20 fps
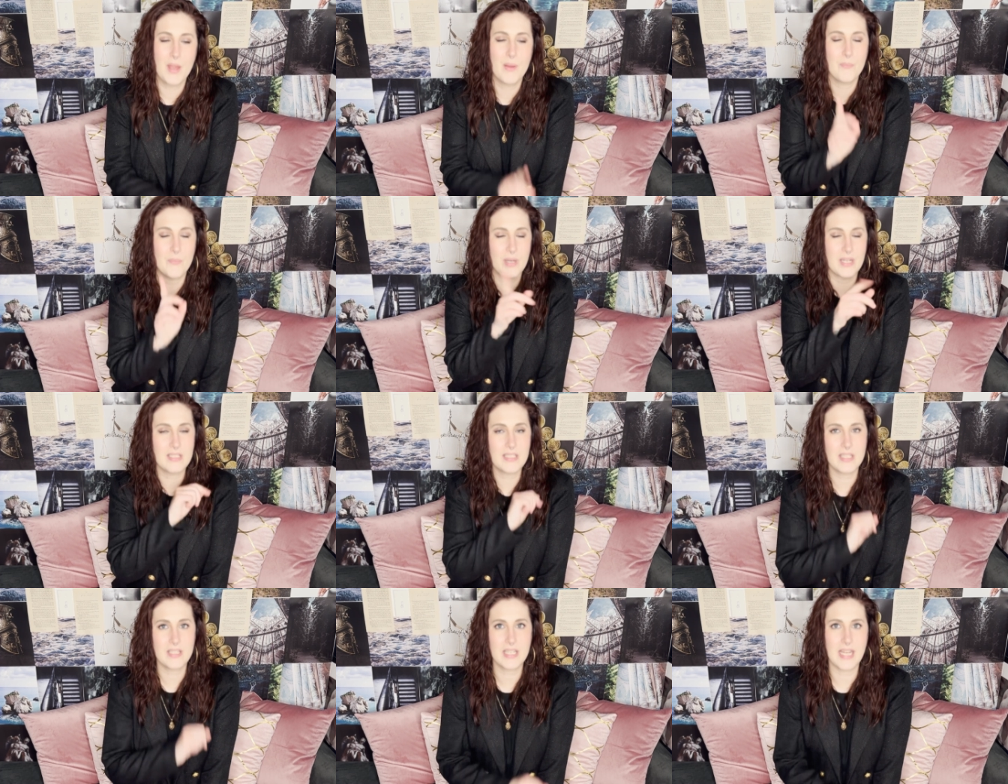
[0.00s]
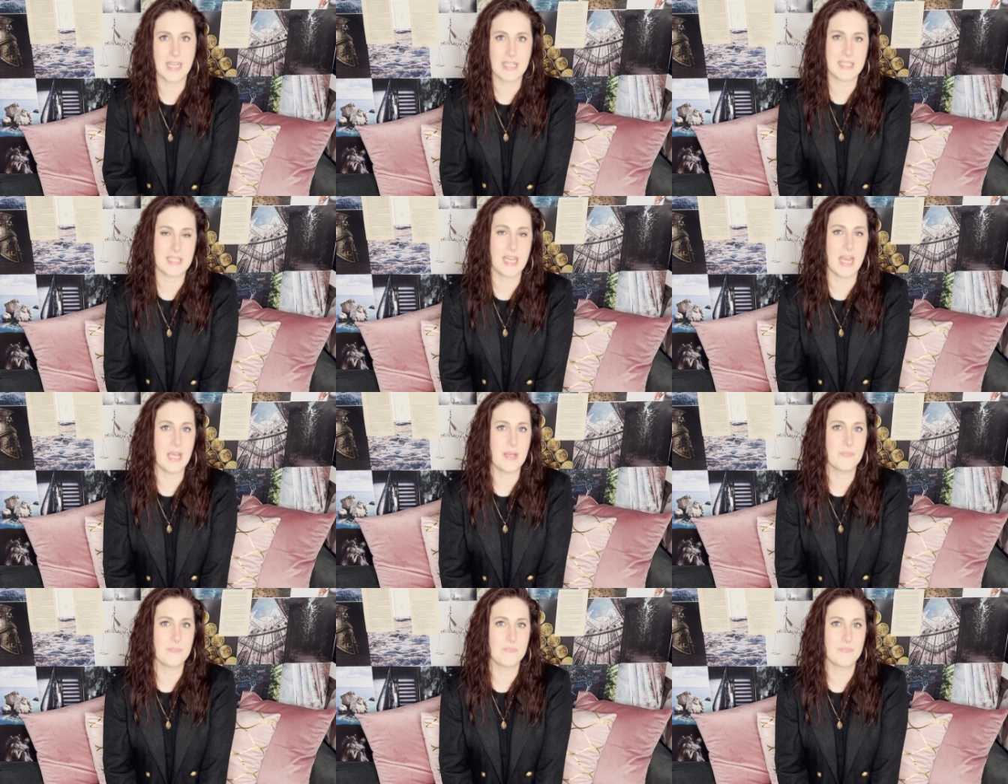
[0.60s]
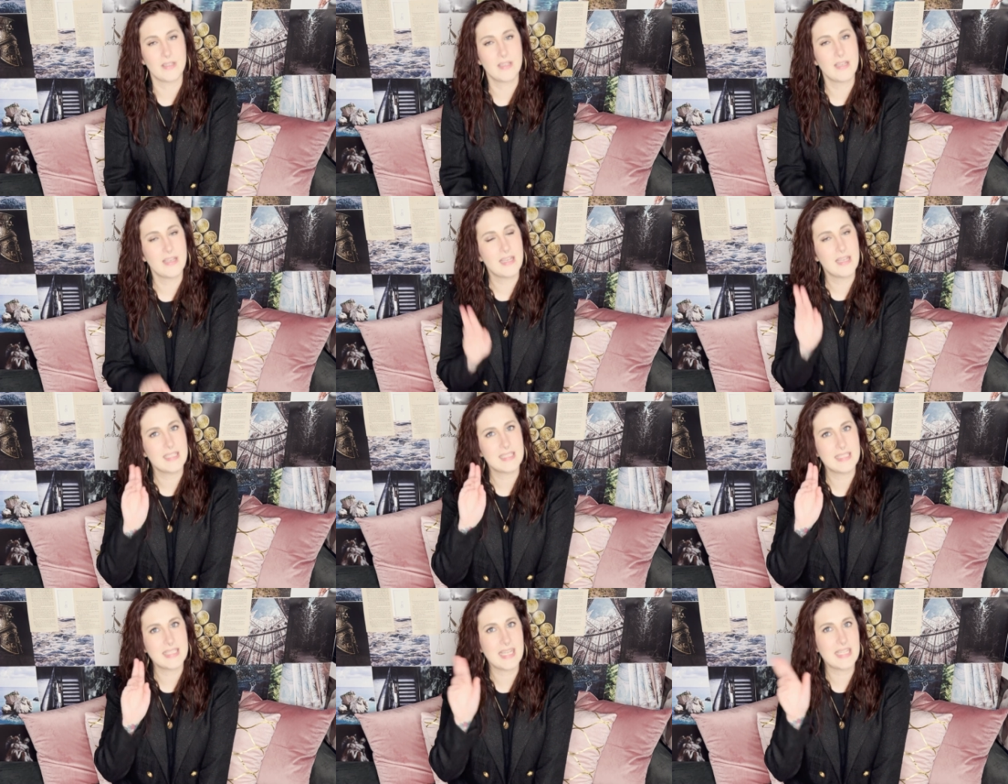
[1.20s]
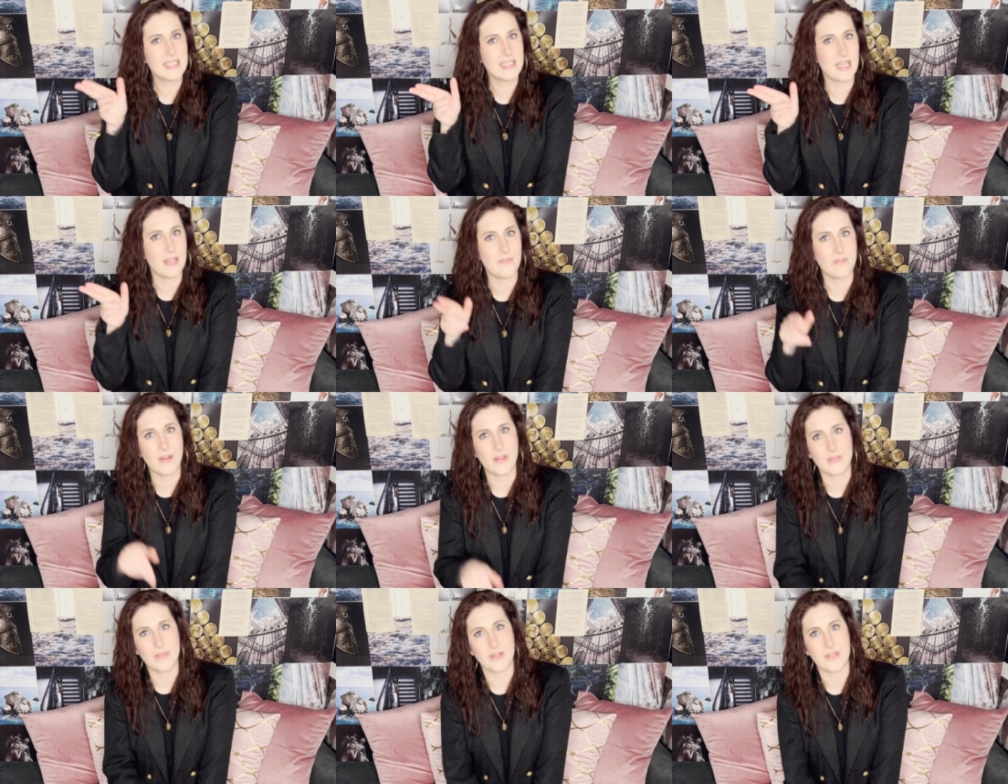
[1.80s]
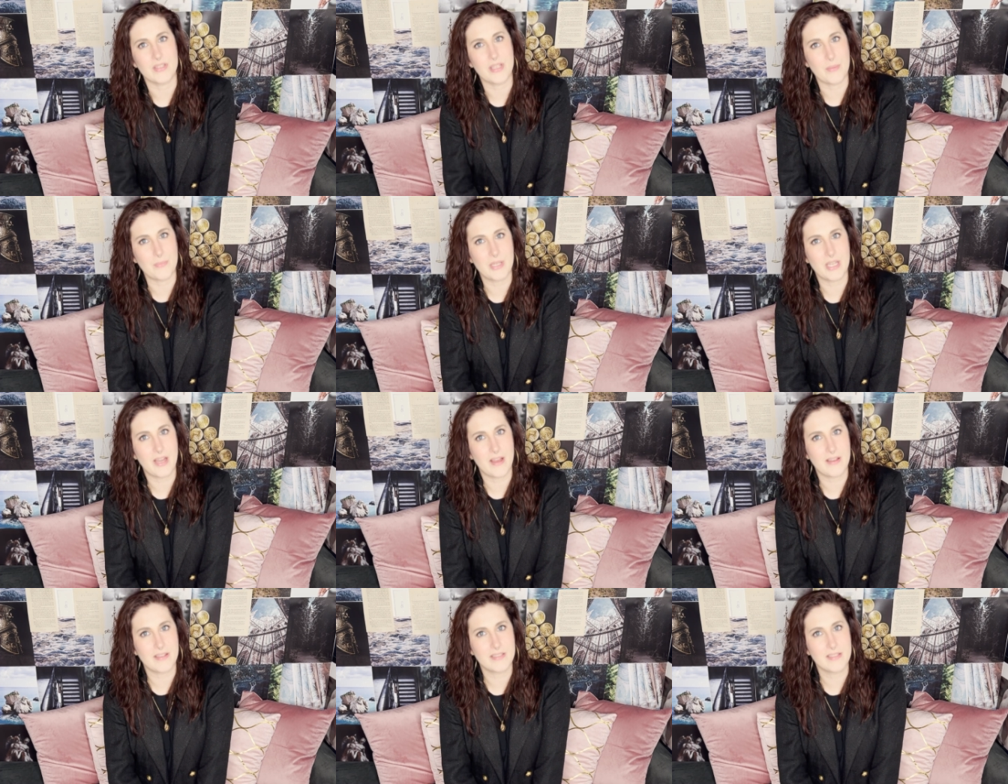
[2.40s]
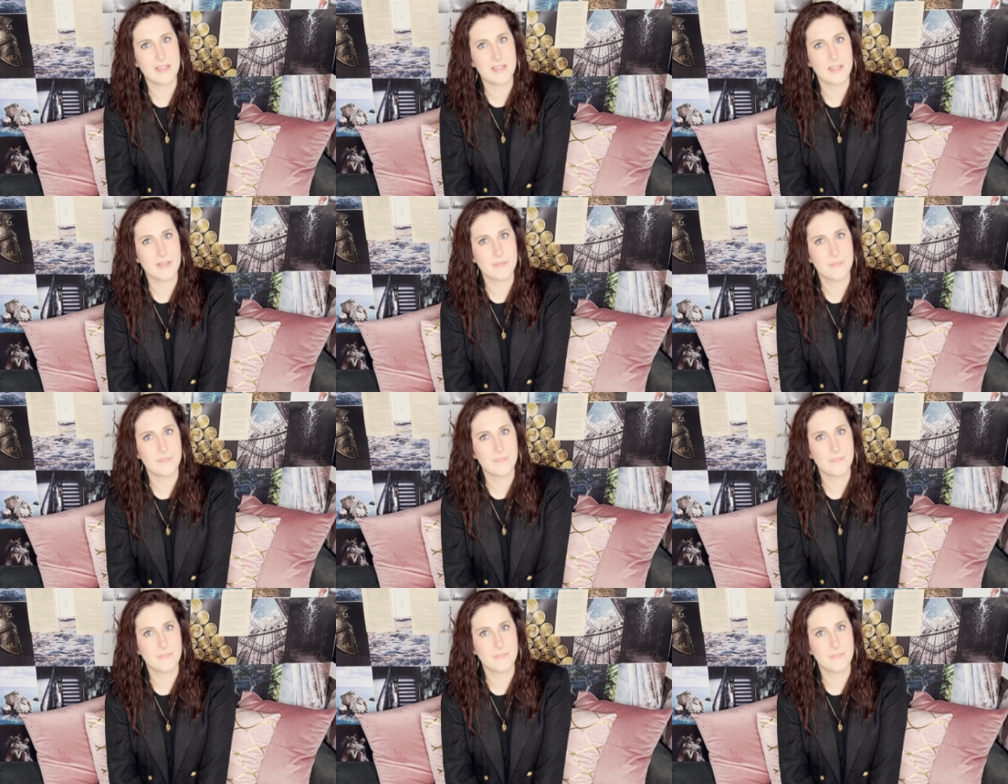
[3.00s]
But until next time, stay safe out there, demigods.